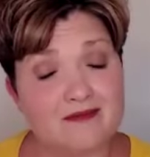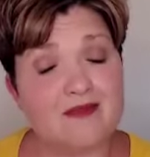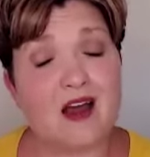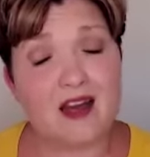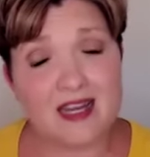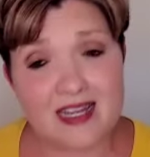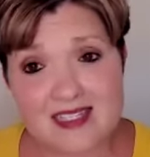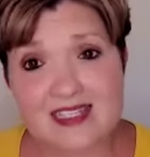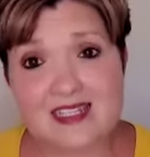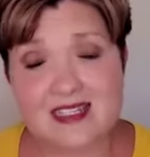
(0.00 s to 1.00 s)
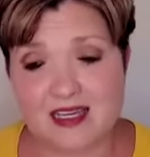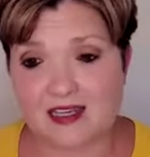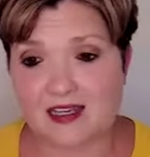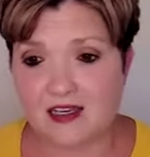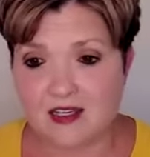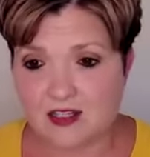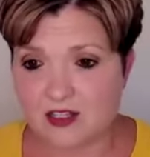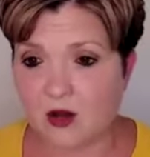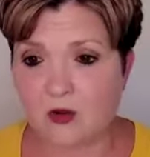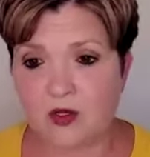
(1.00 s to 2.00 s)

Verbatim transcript: not as easy. So